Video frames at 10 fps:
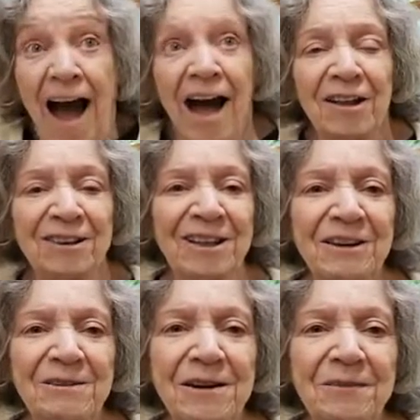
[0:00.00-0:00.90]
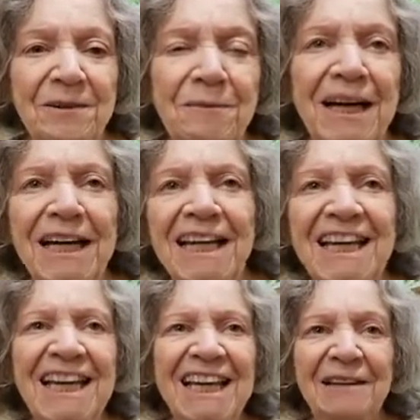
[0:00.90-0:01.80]
Hello,
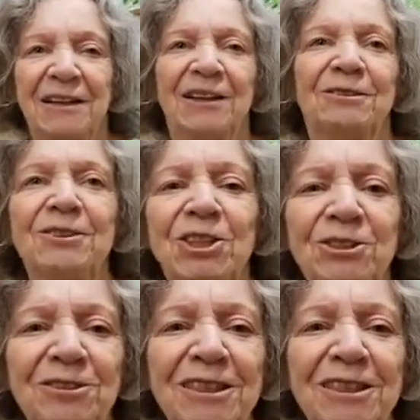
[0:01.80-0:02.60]
everybody. Hello, Julie.